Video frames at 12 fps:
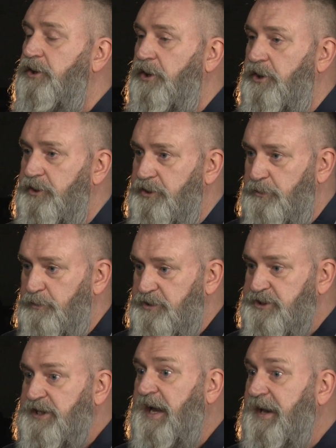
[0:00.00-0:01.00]
And you were
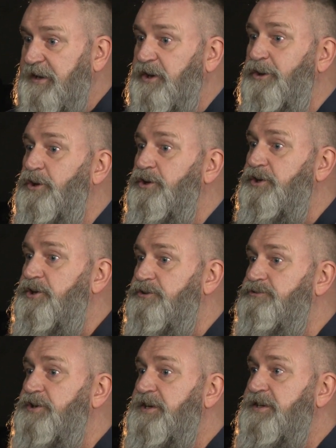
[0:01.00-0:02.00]
starting to learn your
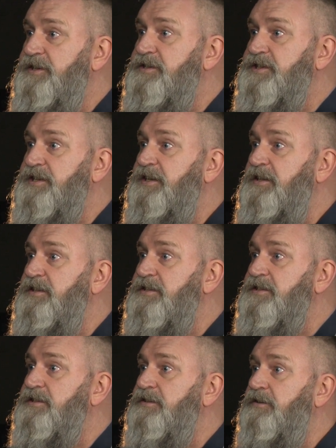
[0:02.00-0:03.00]
trade
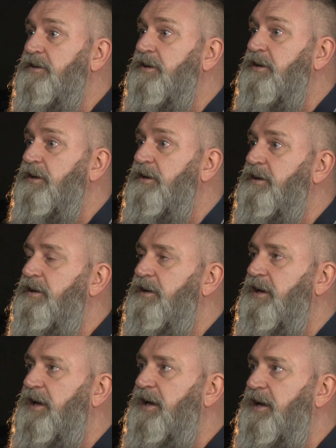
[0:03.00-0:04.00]
skills.
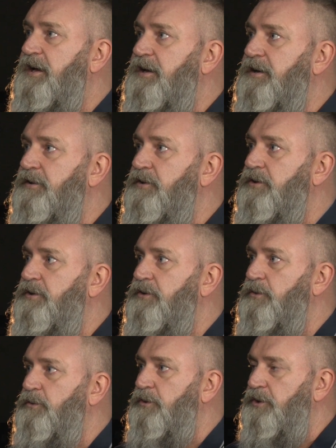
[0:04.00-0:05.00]
At
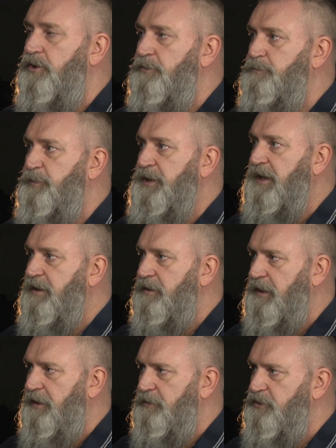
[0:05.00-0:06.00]
BIA,
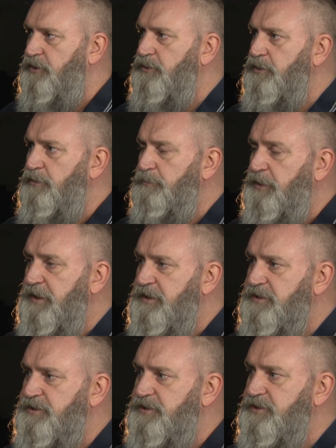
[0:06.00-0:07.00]
like the other
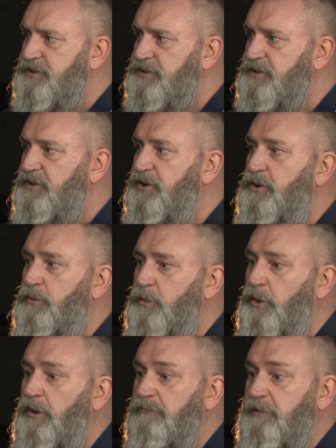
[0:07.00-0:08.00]
apprentices,
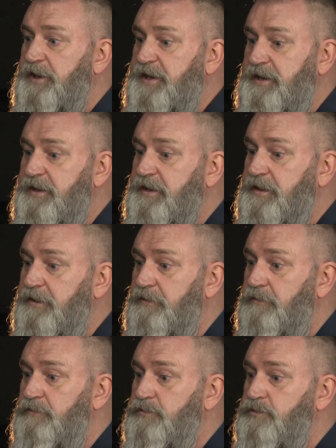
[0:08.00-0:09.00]
were already
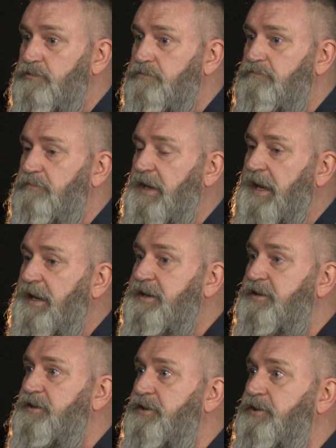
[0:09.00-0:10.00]

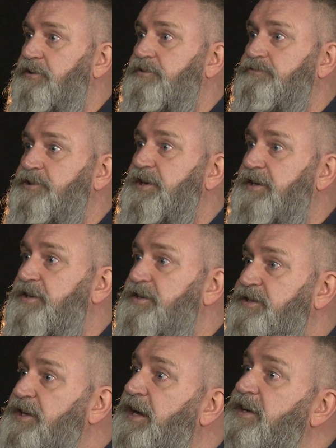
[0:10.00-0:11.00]
had a trade
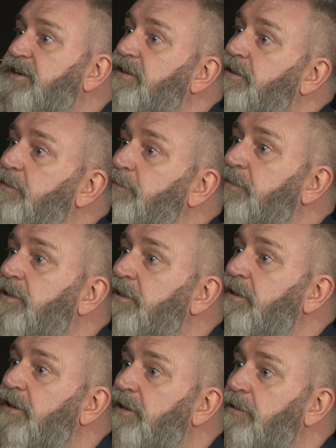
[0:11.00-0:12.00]
assigned to them.
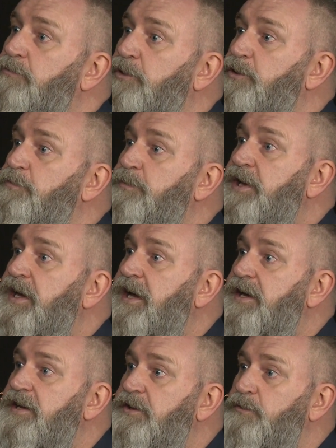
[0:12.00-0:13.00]
But at
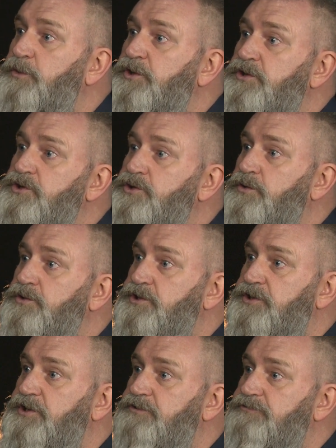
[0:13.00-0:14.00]
BIA, you weren't
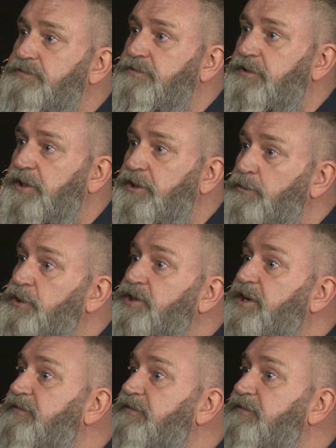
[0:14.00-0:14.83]
chosen, you weren't